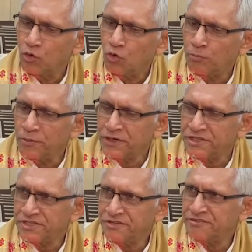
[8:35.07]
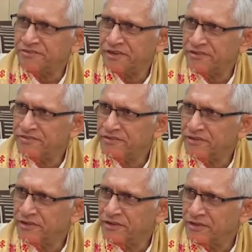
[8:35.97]
Upanishad says
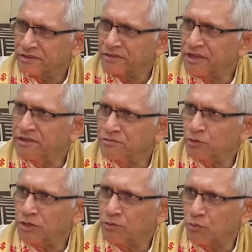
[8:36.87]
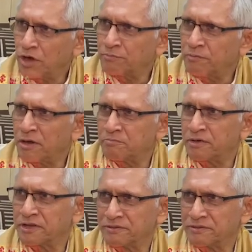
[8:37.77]
there is only one Brahman,